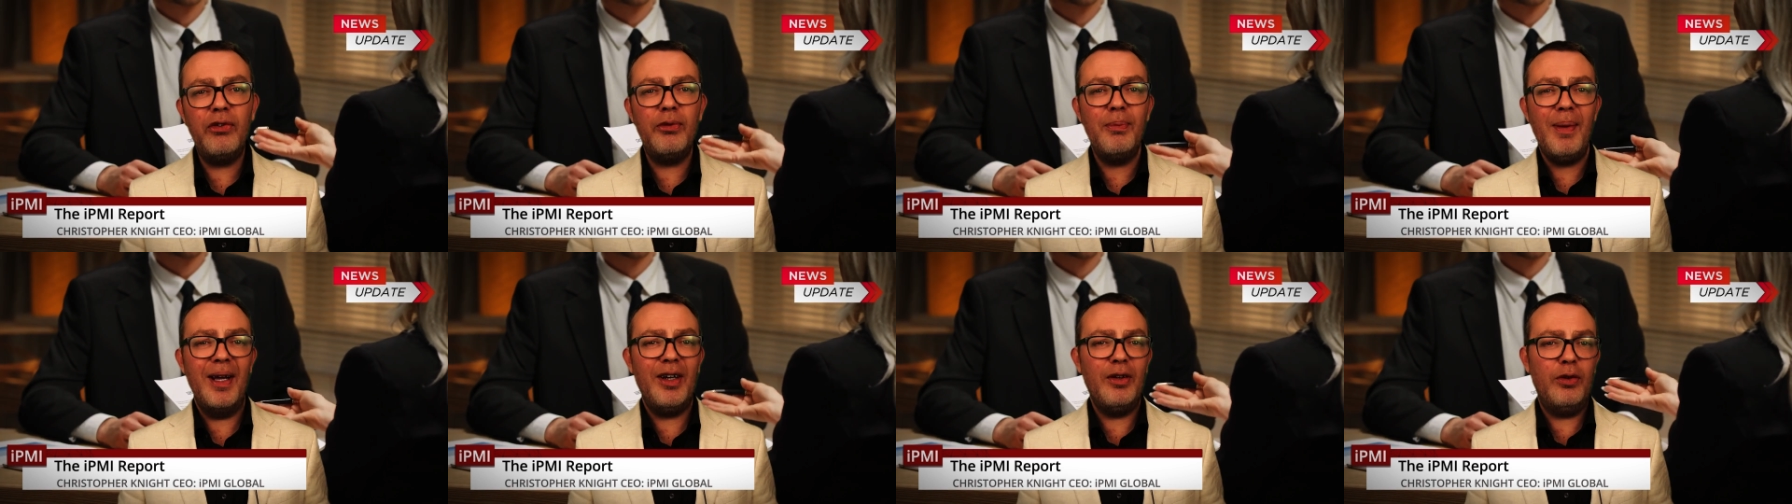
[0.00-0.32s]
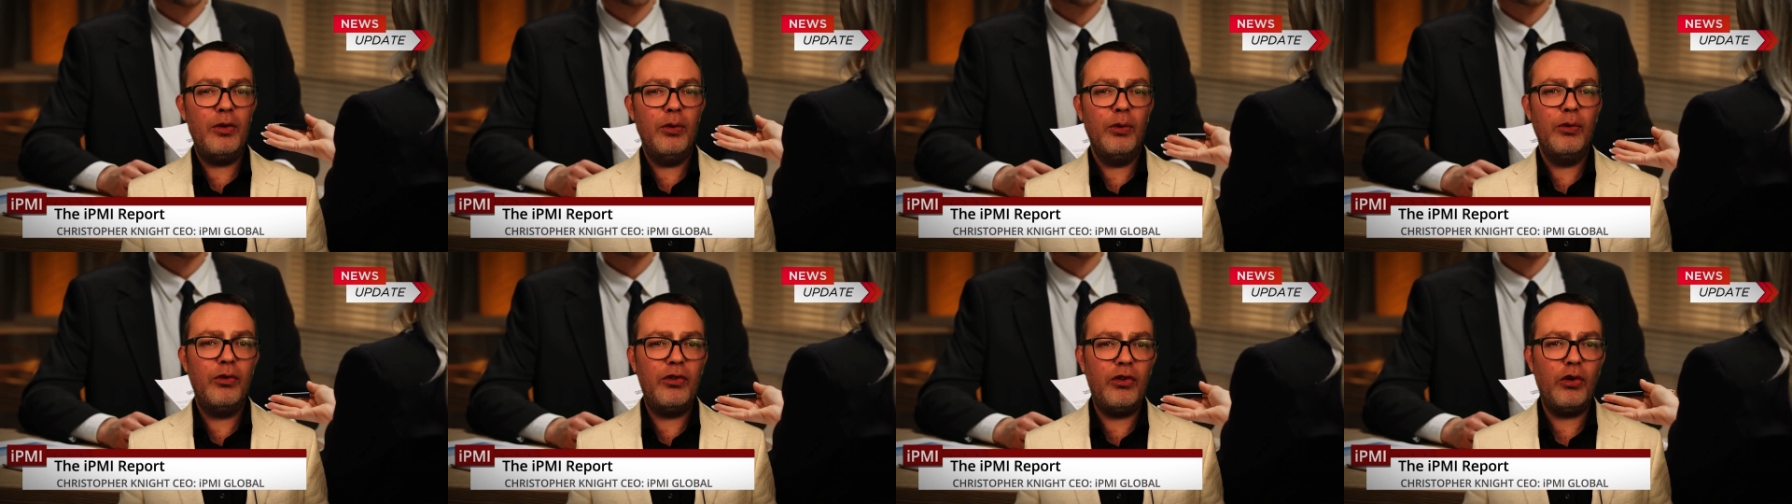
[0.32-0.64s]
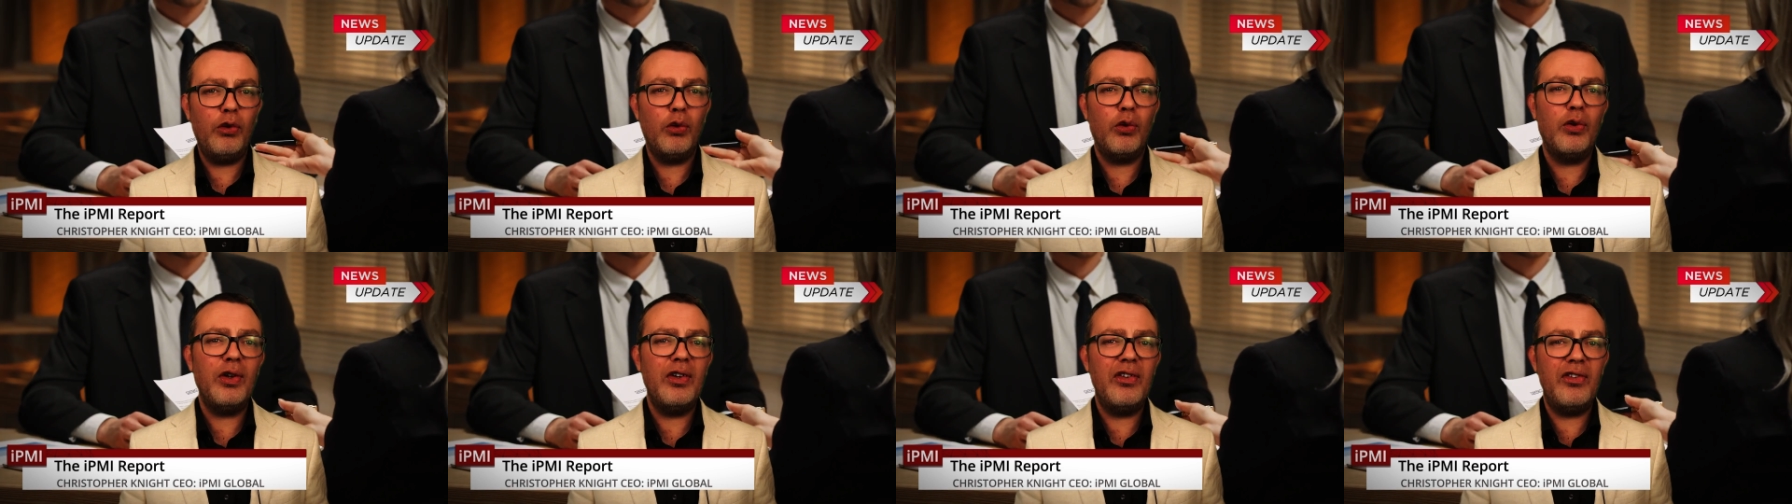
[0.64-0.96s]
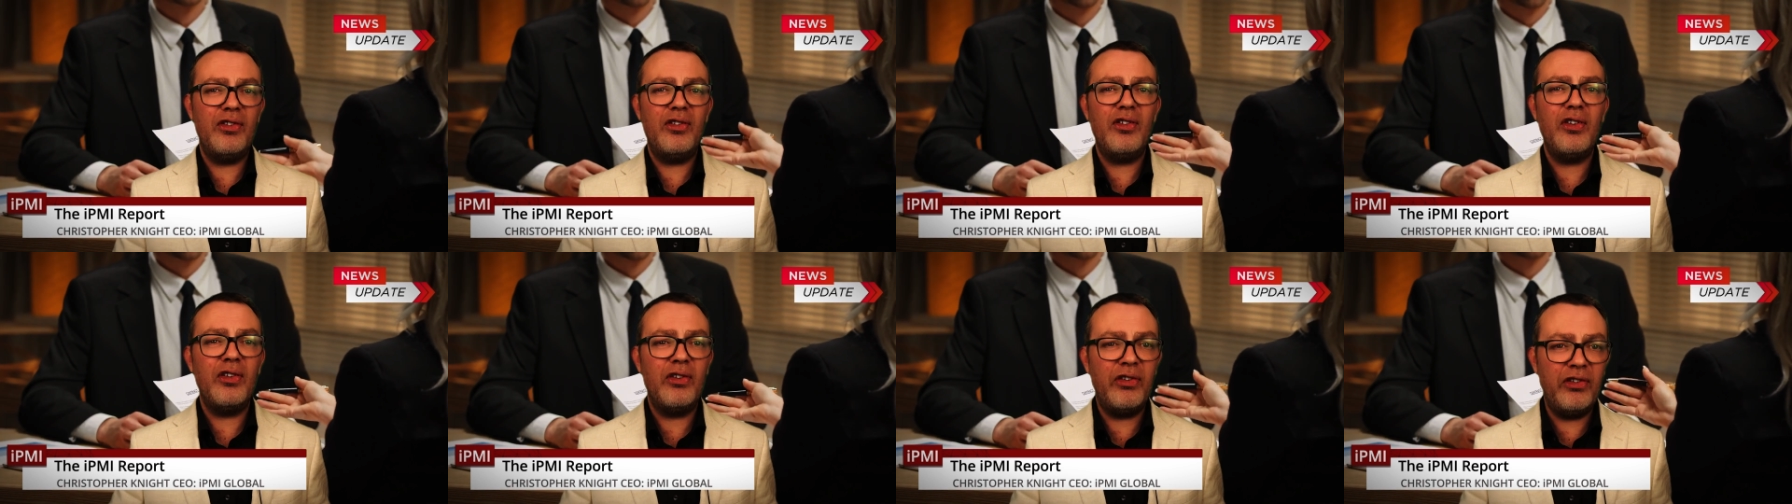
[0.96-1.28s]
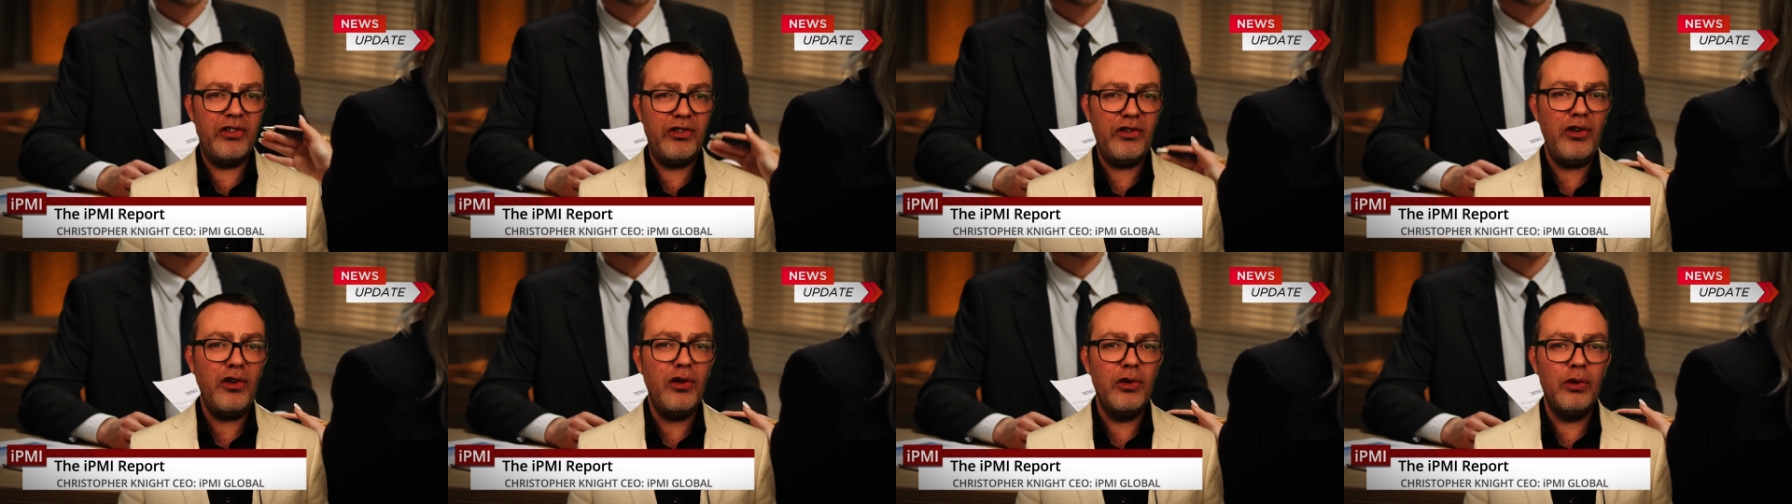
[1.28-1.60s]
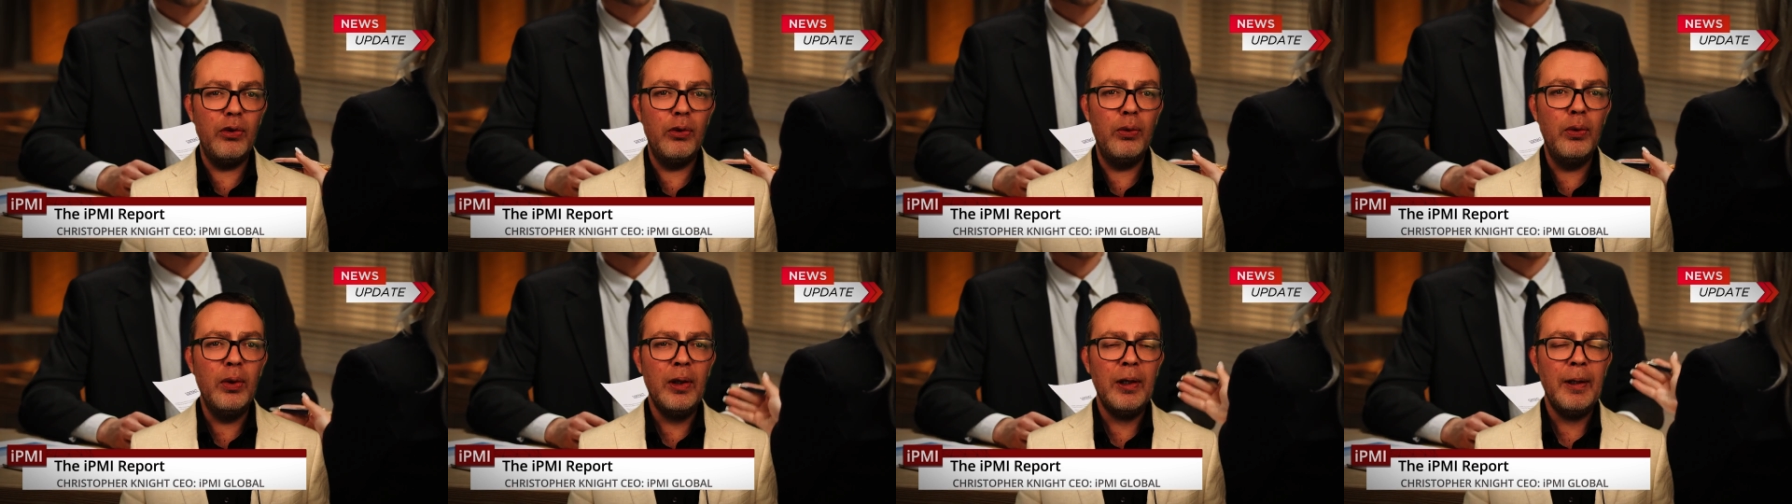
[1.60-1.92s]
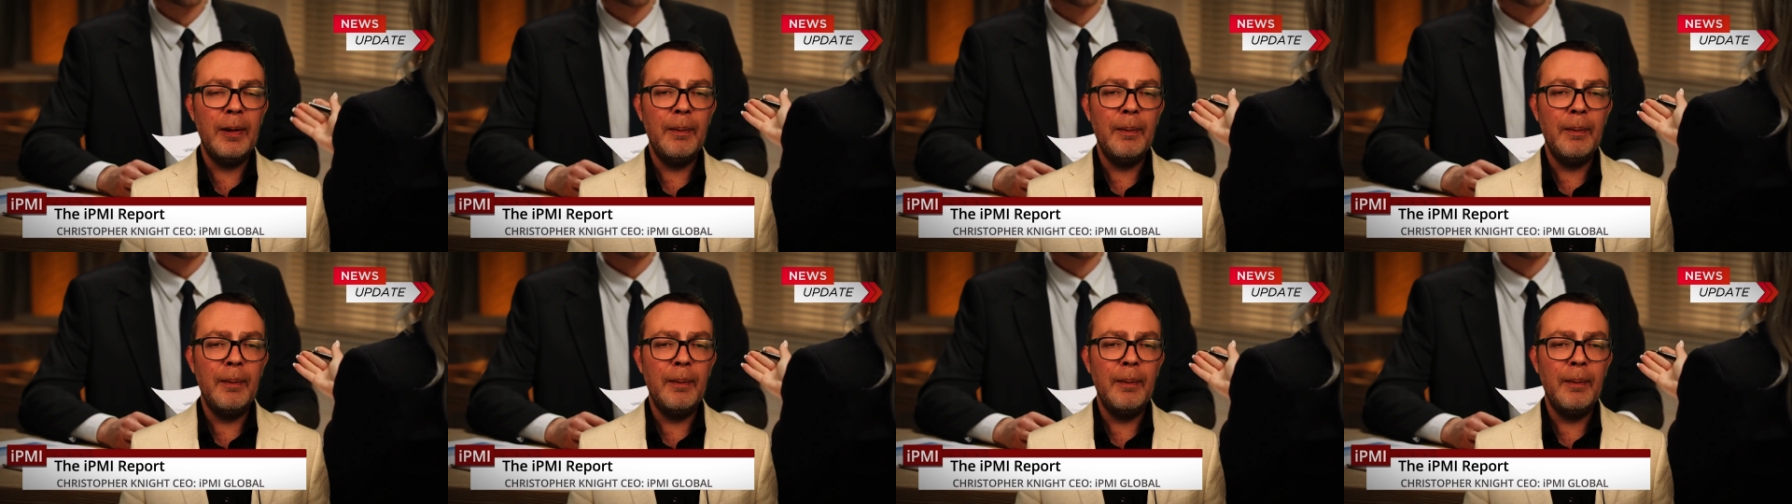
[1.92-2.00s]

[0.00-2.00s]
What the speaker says: medical tourists to sue